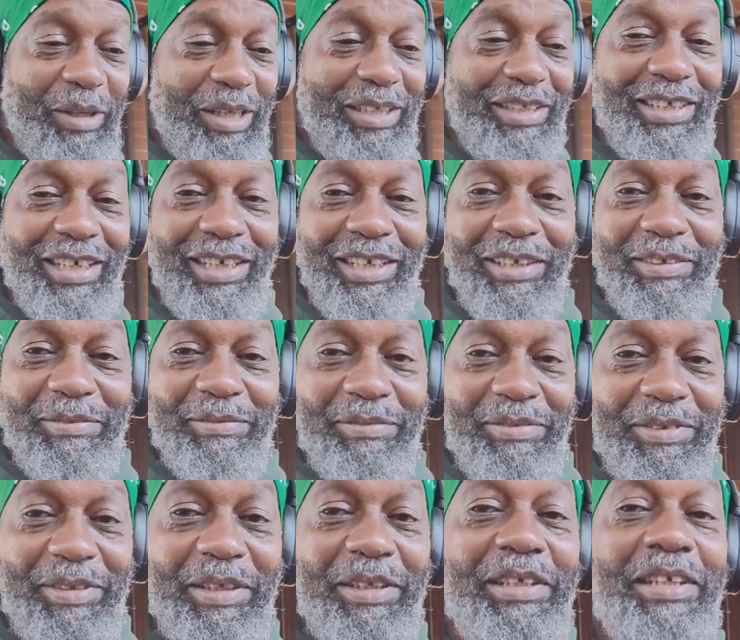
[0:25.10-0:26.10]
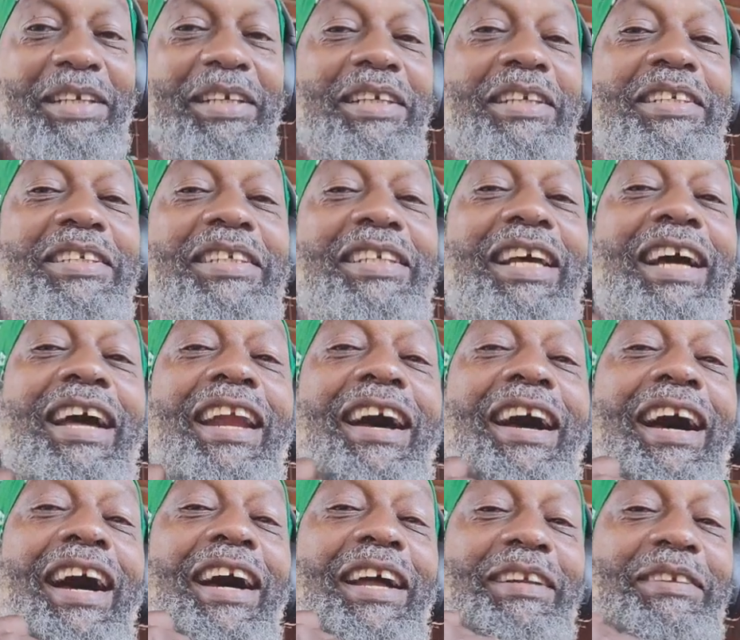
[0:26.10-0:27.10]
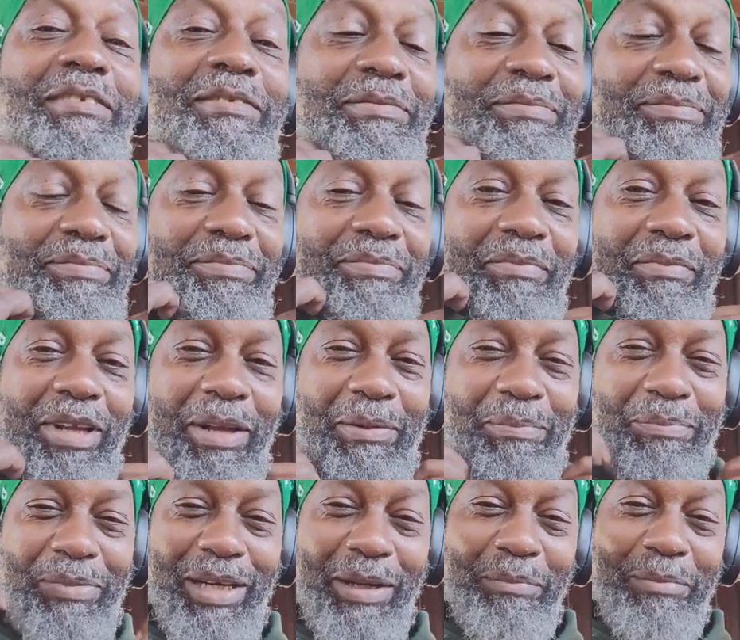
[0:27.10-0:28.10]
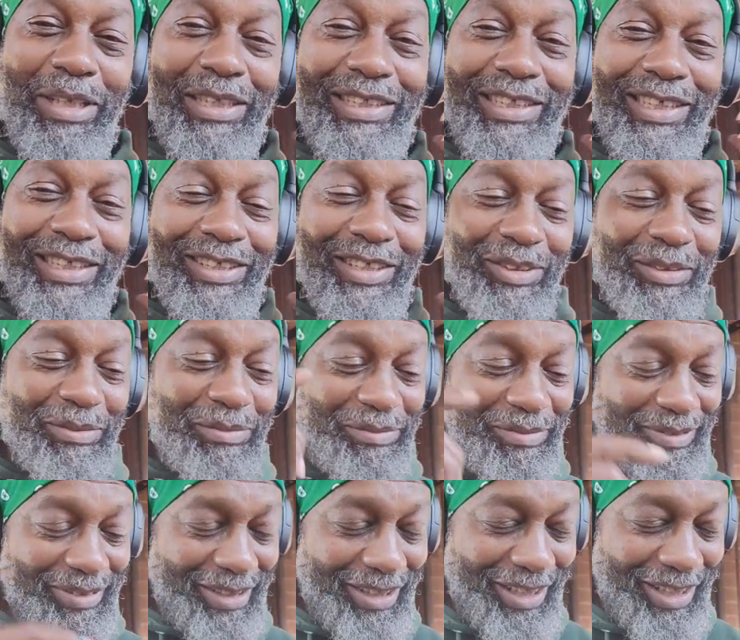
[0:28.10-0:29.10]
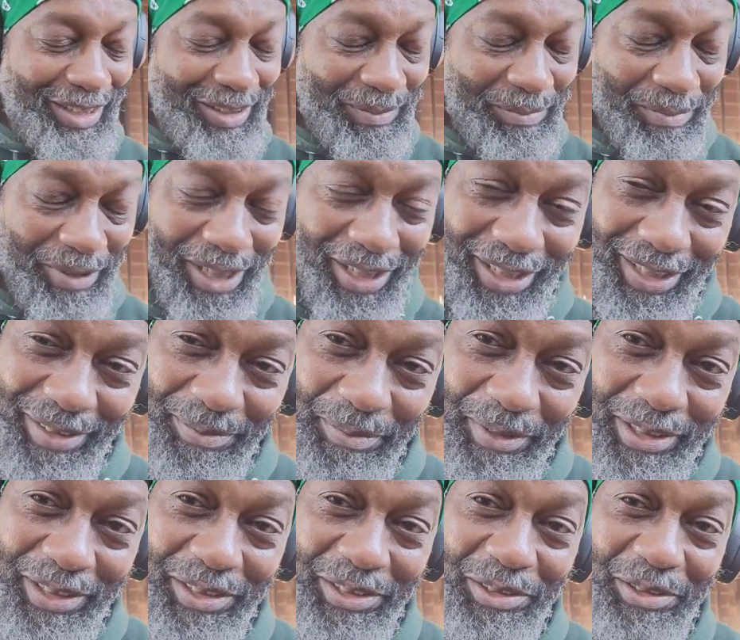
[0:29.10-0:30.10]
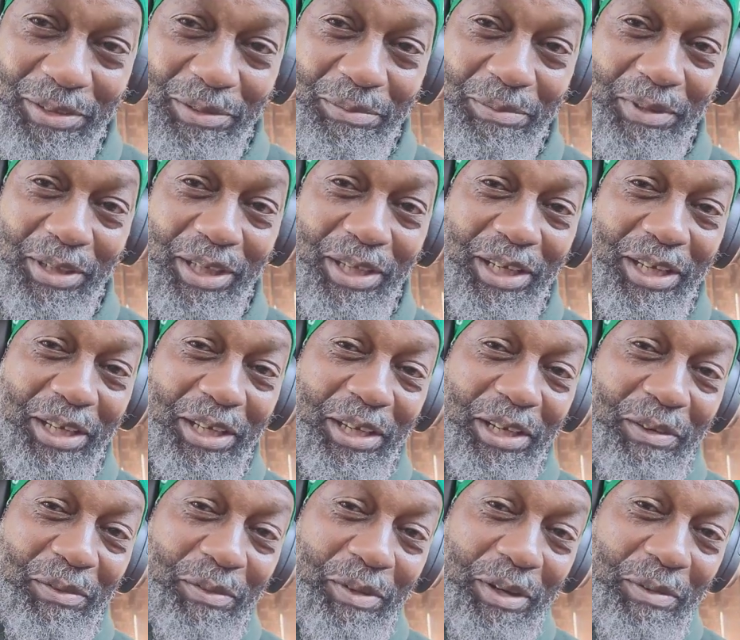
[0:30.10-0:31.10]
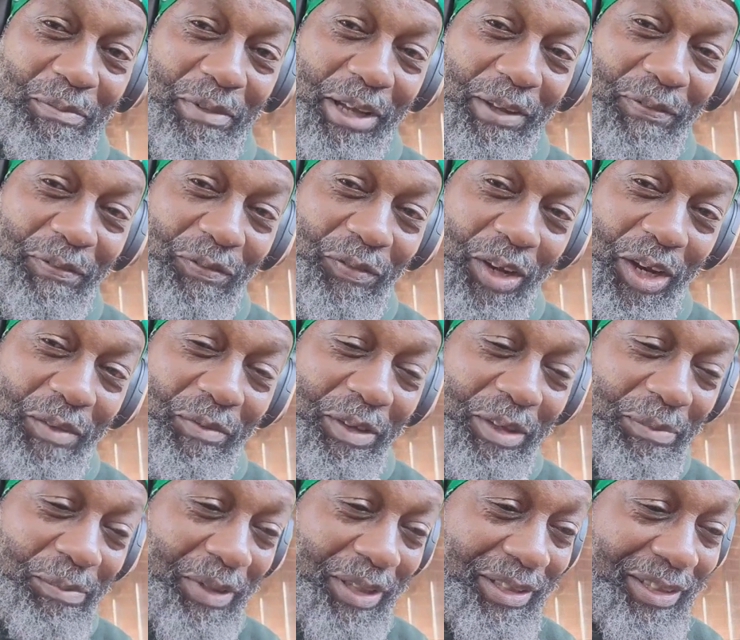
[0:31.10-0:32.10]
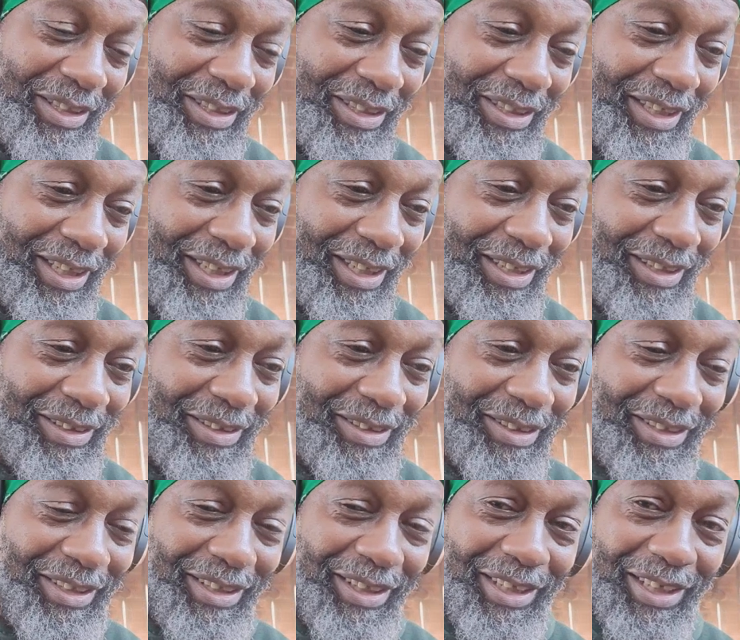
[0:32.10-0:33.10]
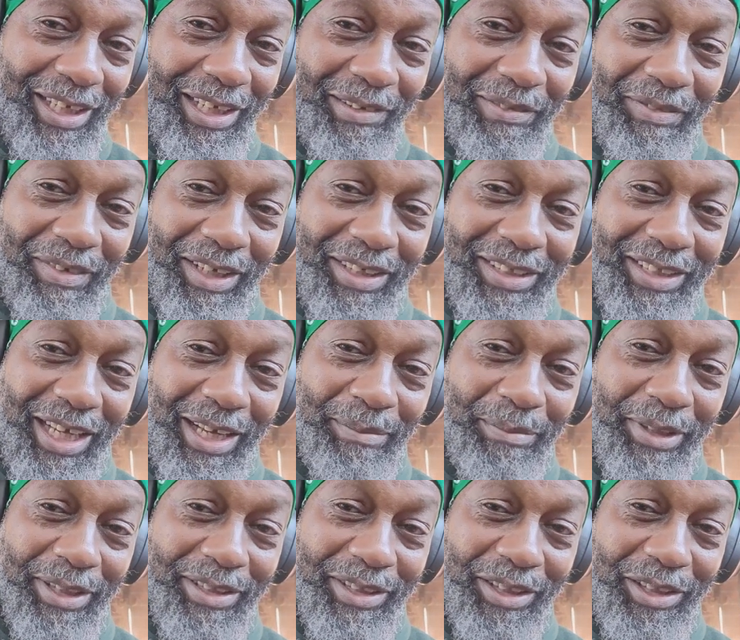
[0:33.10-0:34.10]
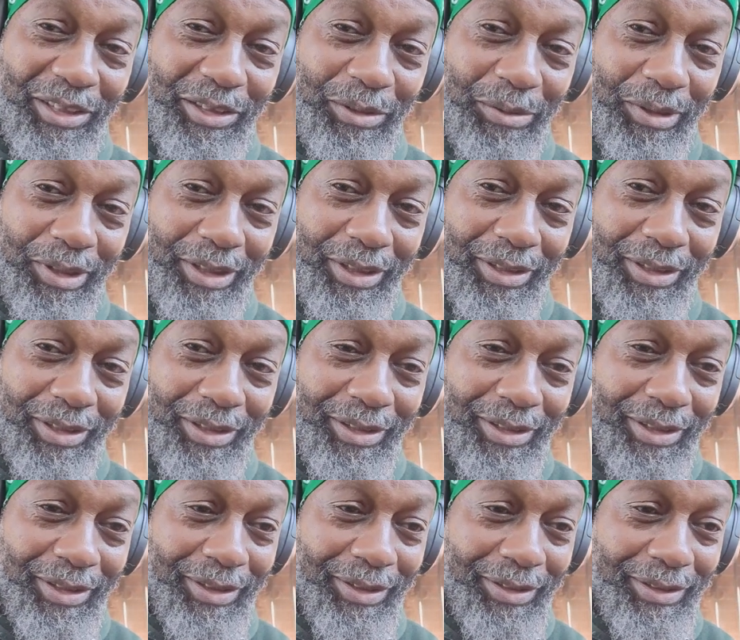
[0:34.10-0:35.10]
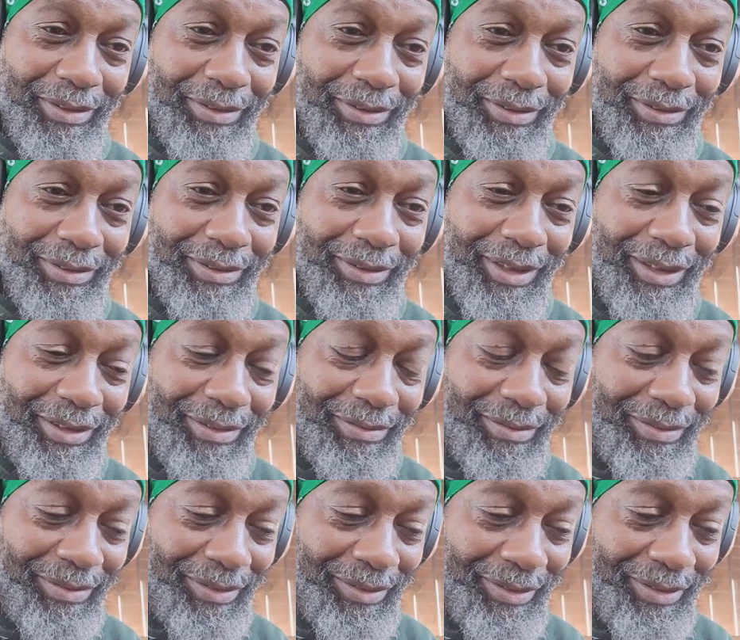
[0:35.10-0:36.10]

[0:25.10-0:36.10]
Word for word: Wait a second. It's kind of hot. But I'm listening to, oh man, I'm listening to one of my favorite mixes here if I stop listening to it, then